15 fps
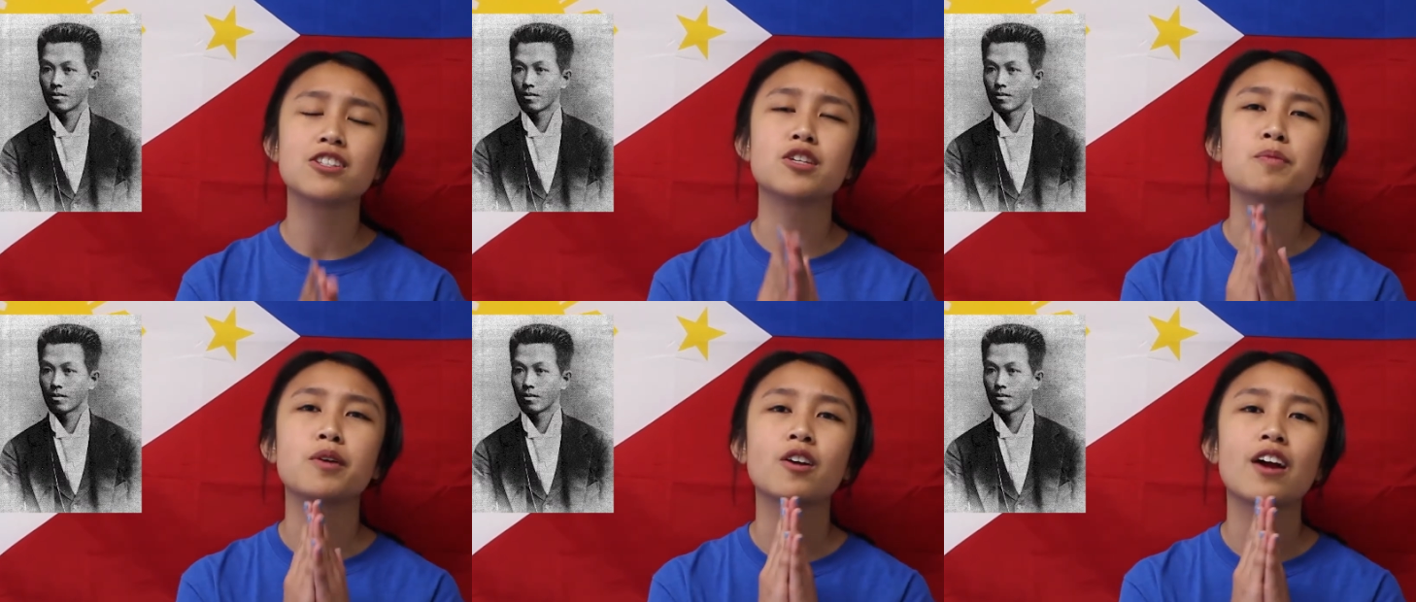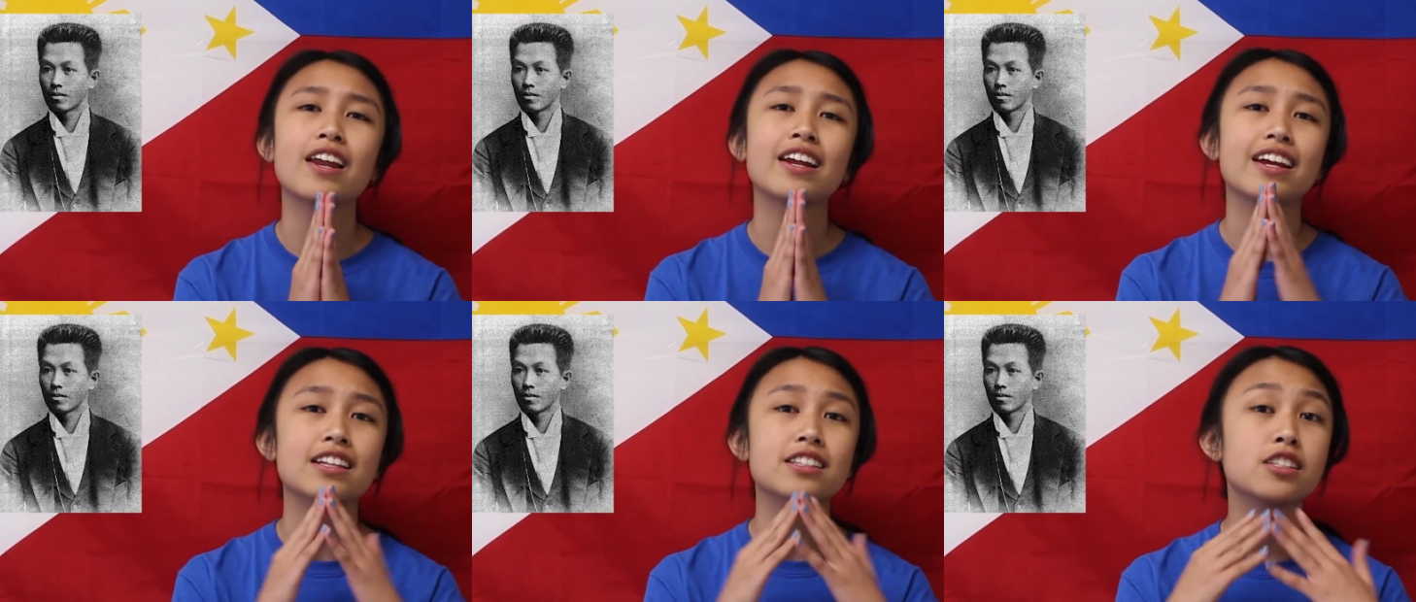Speaker 1: democratic
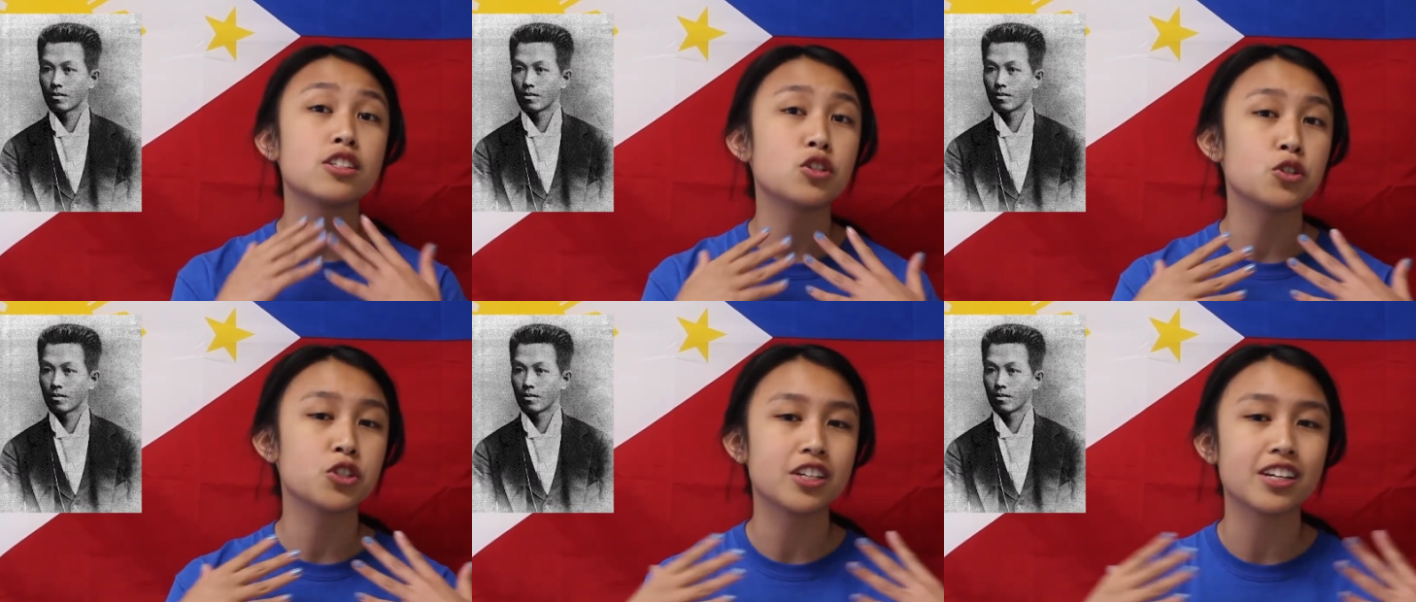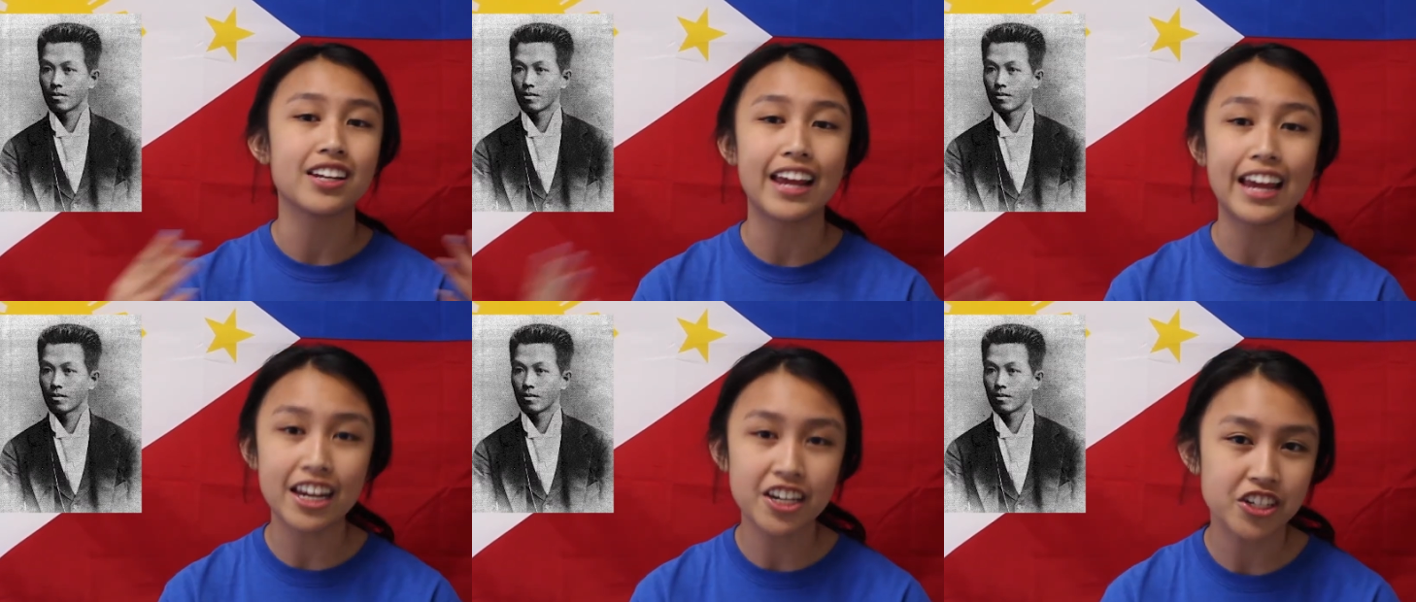institution in
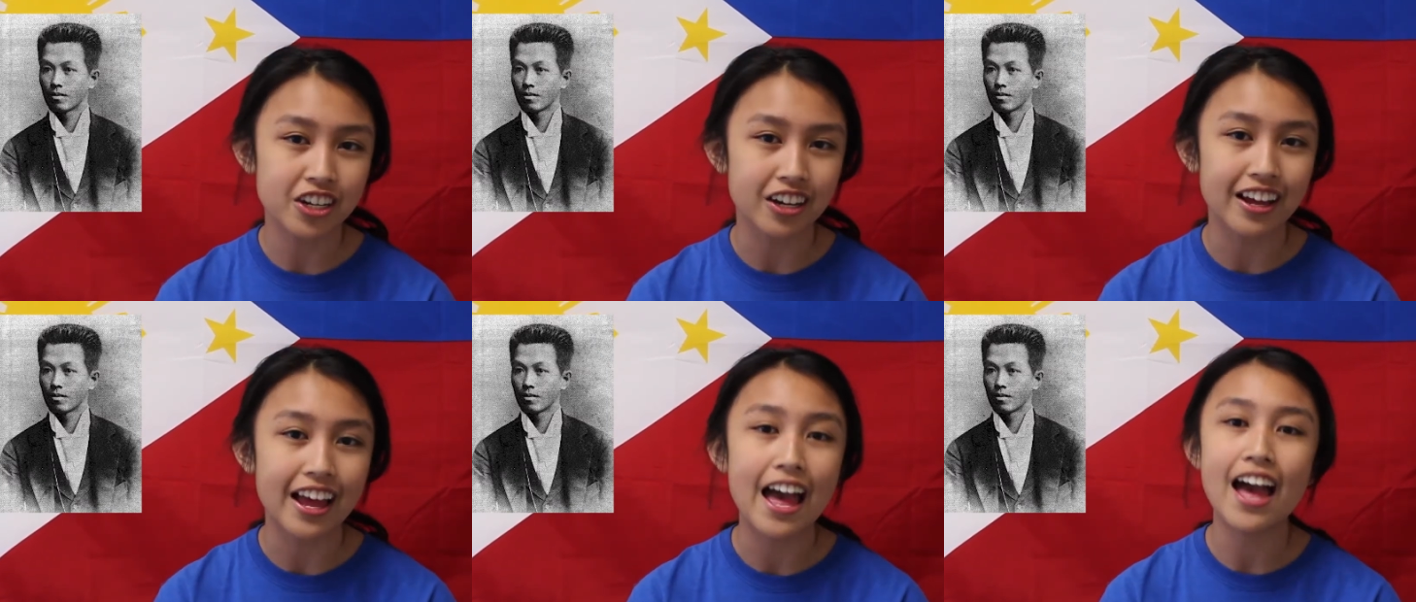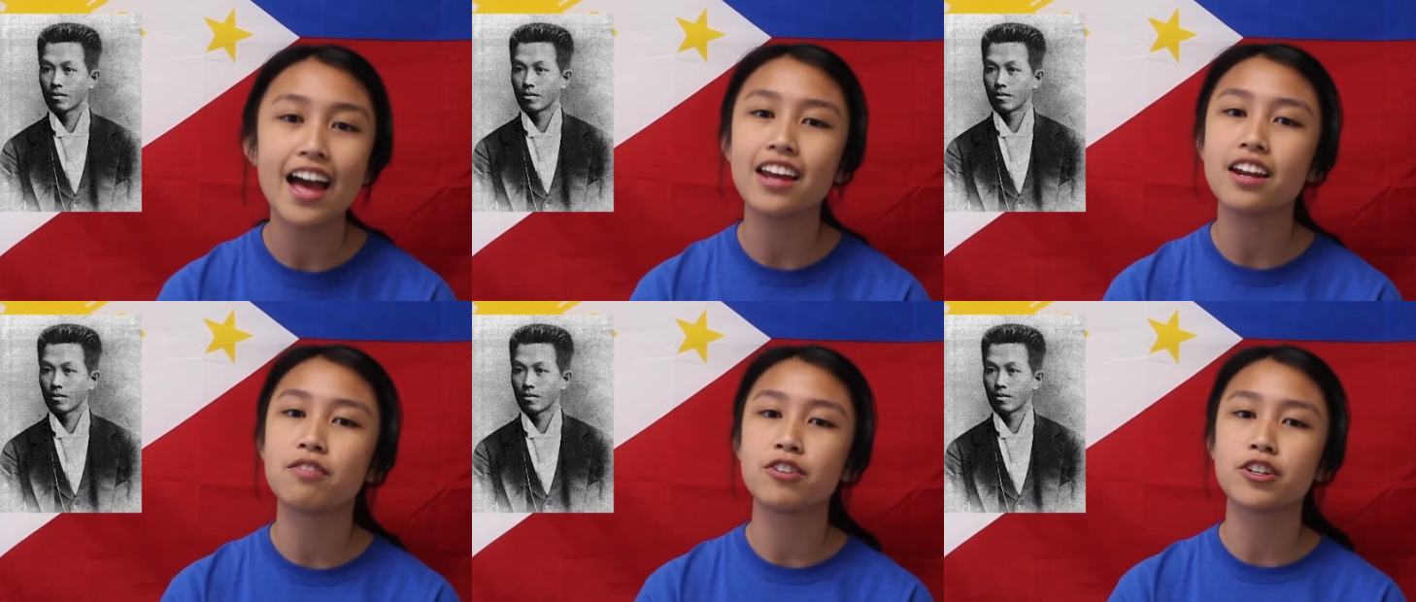Asia
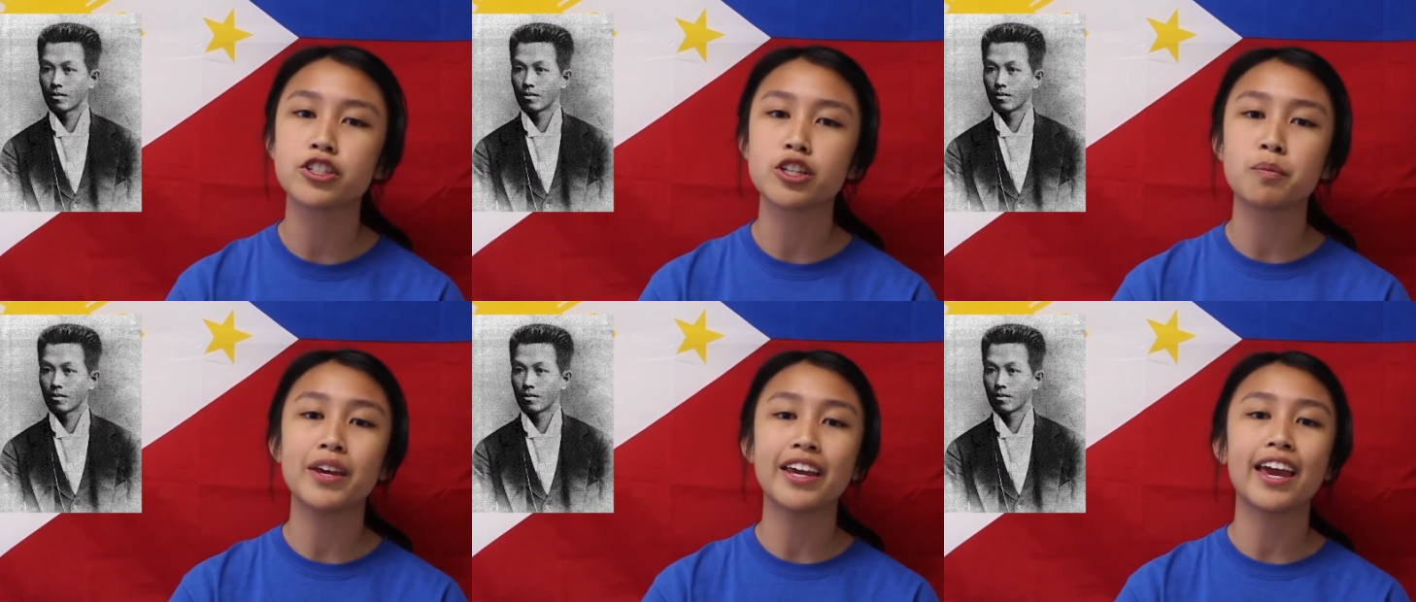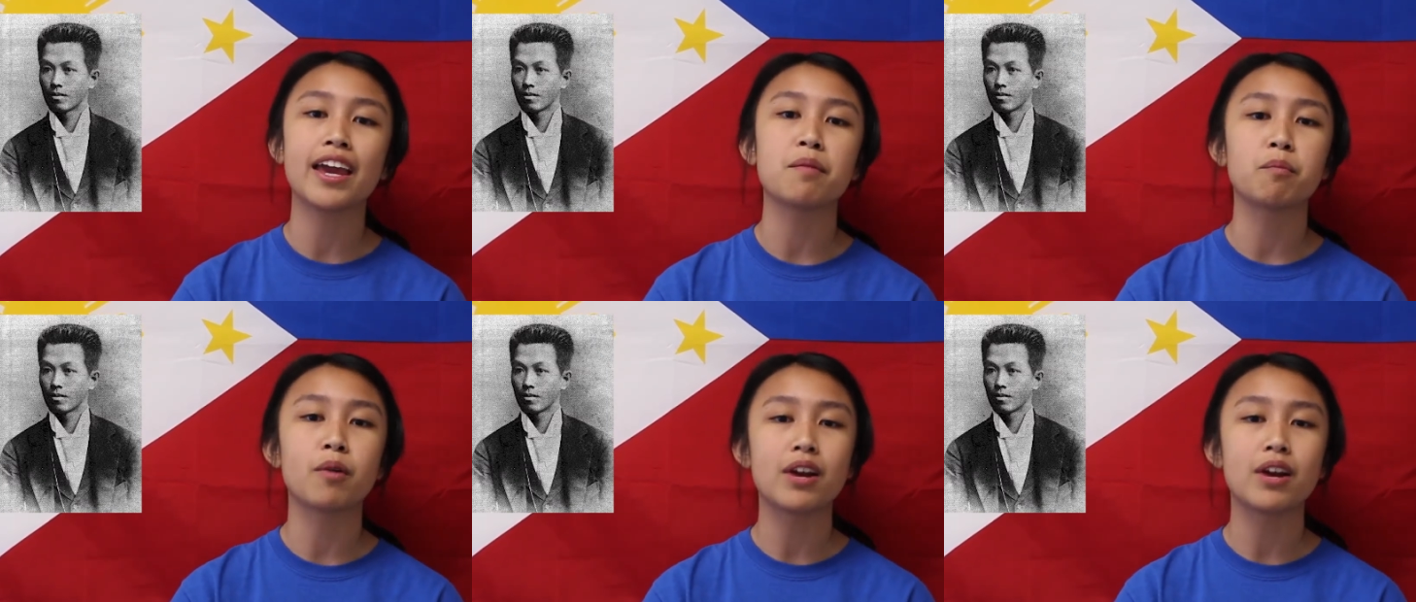and officially became